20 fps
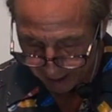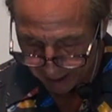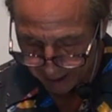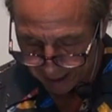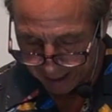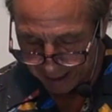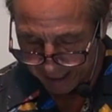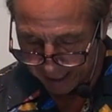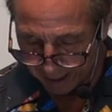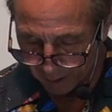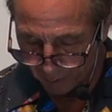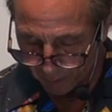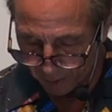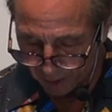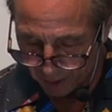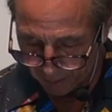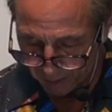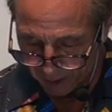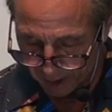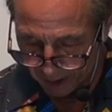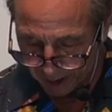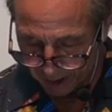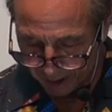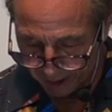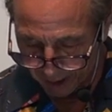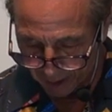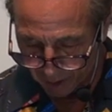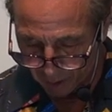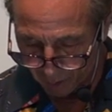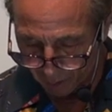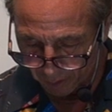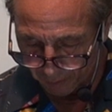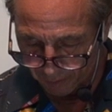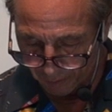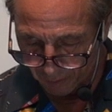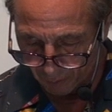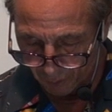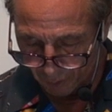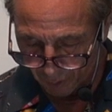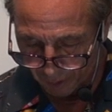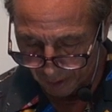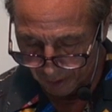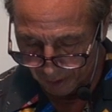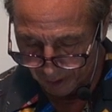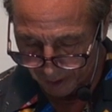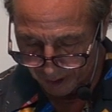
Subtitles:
Yet not the wisdom of this age, nor of the rulers of